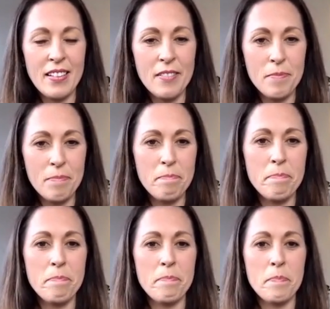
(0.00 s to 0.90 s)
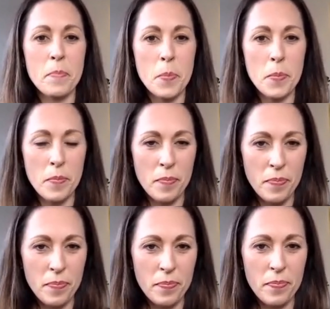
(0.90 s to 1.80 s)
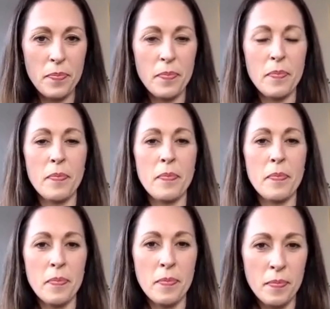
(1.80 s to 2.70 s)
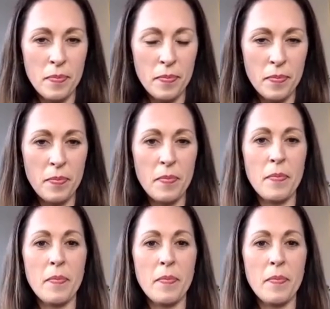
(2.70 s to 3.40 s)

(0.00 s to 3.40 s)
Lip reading: (silent)